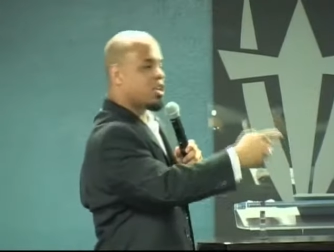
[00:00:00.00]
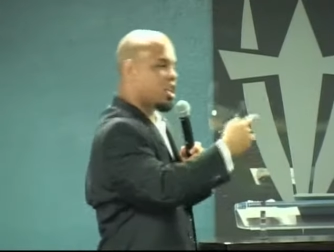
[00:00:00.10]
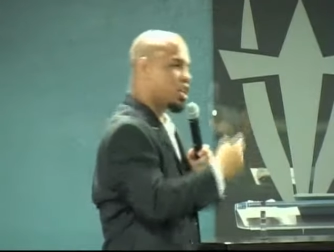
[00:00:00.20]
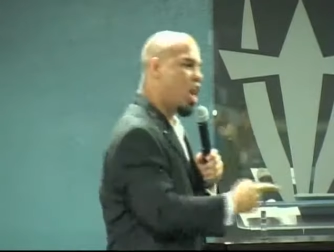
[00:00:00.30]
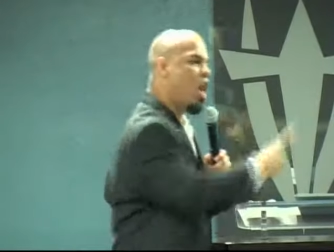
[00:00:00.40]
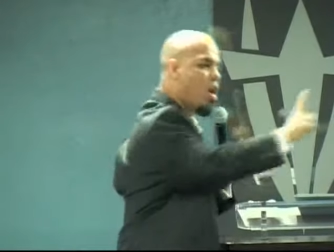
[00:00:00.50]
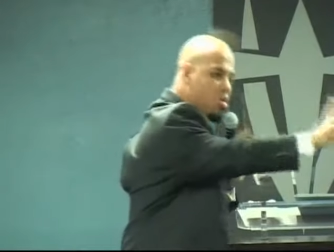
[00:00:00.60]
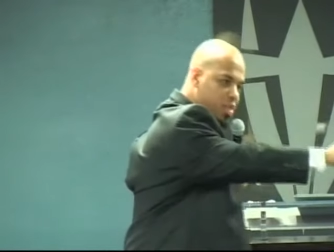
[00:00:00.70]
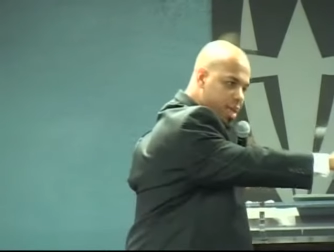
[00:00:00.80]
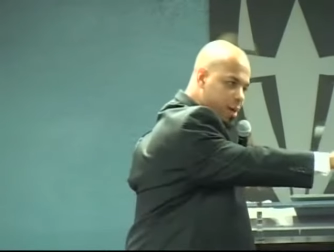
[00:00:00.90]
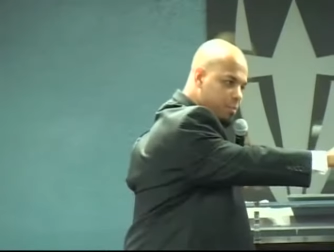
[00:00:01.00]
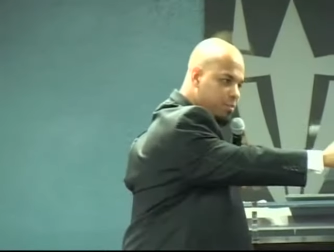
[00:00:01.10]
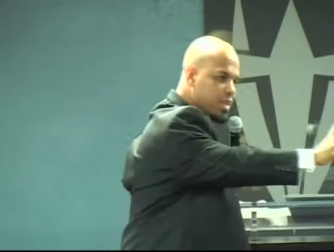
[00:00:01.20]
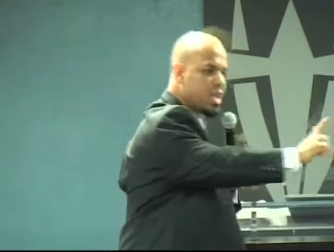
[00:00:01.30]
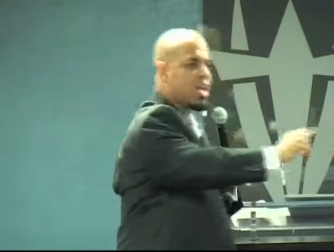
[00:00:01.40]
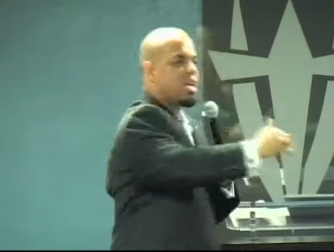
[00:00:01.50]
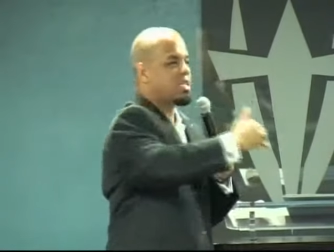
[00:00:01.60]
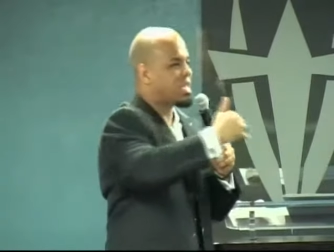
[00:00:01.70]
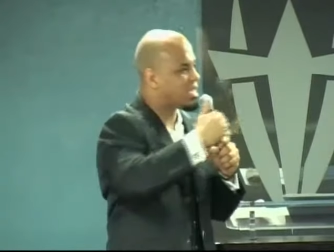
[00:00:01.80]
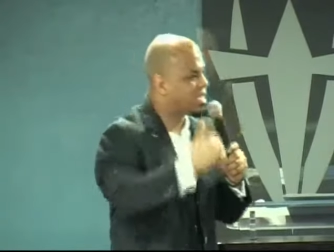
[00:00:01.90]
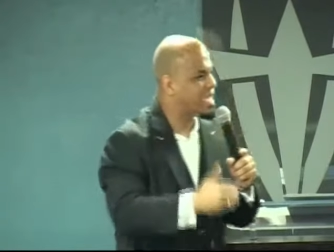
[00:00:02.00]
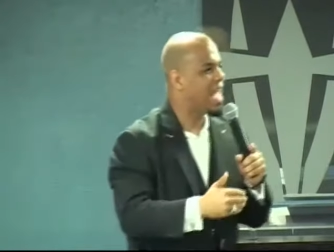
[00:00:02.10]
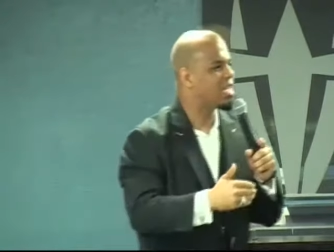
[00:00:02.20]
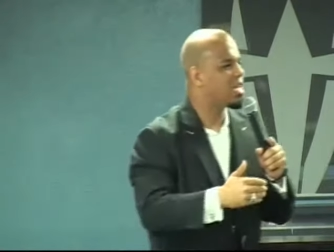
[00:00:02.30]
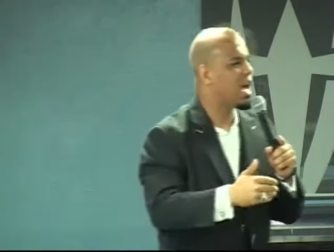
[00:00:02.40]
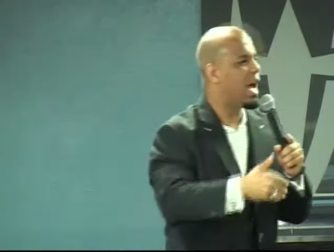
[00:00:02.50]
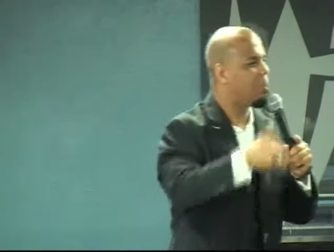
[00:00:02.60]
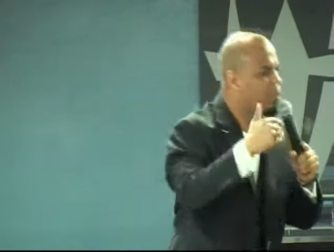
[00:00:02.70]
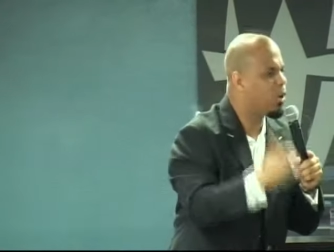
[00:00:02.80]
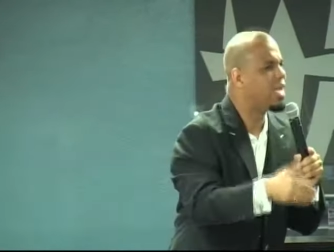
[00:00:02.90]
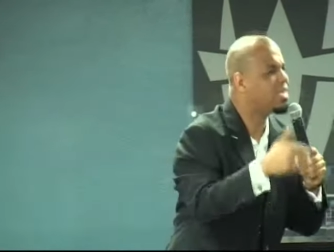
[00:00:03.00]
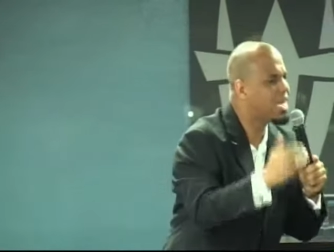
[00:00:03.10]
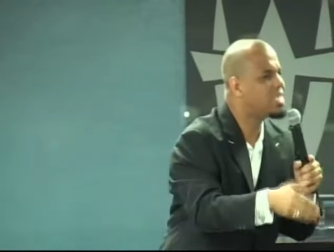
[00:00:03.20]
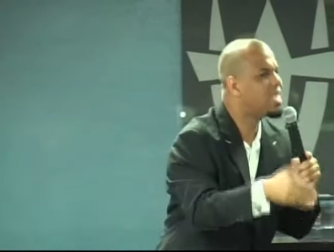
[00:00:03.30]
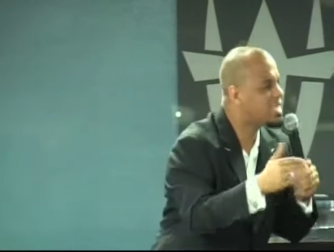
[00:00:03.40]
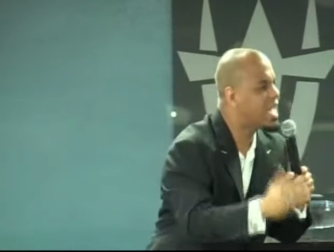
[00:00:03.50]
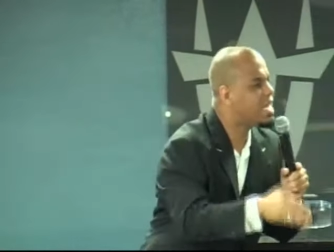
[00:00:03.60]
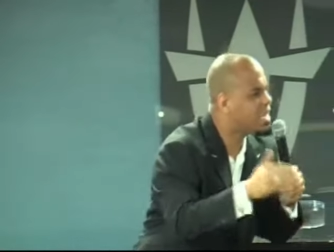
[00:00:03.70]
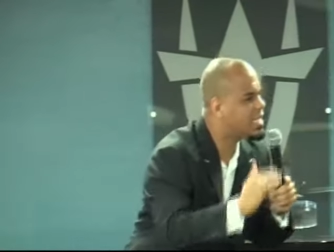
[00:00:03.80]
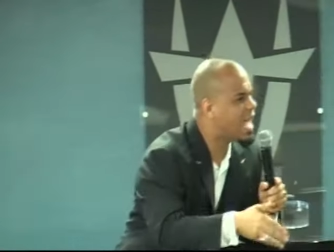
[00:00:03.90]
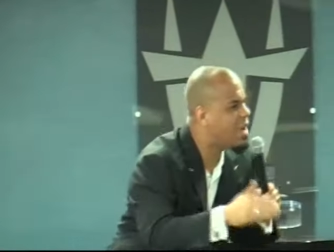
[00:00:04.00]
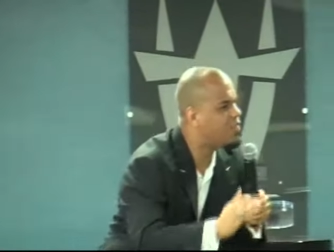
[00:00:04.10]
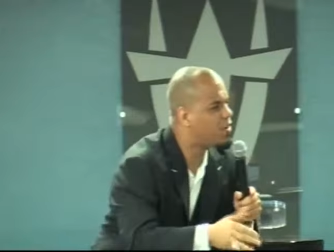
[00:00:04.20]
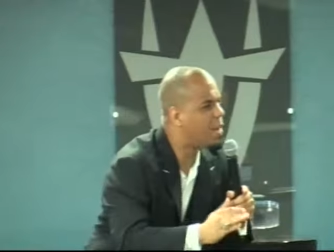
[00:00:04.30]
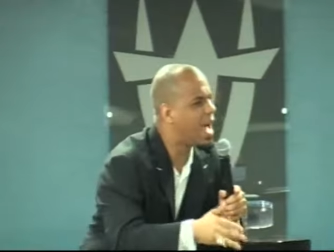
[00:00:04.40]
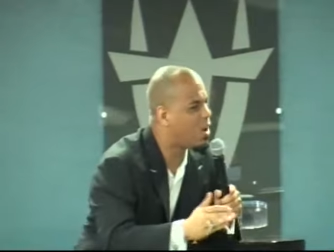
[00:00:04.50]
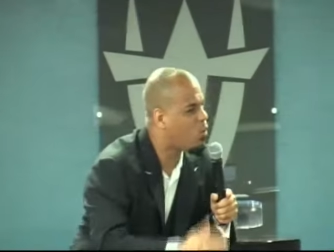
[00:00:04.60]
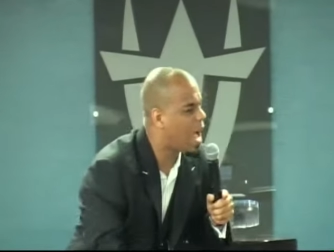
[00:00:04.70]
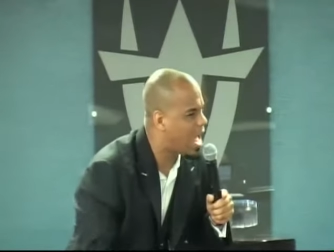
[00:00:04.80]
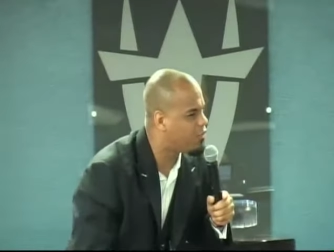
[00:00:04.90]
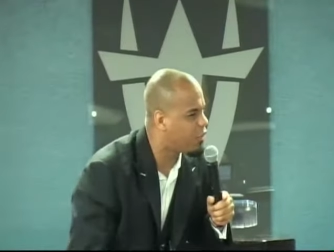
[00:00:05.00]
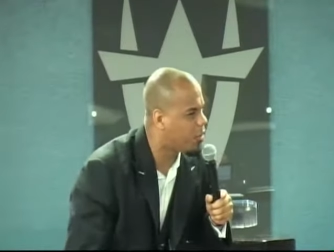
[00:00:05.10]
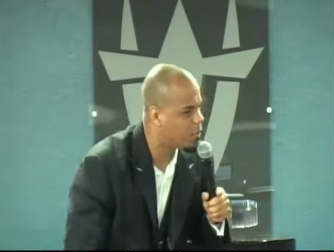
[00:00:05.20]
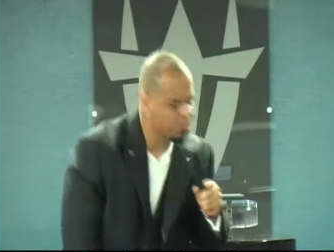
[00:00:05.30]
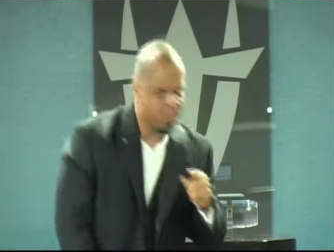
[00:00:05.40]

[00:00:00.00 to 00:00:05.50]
to call them, to set a pre-designated time for my arrival,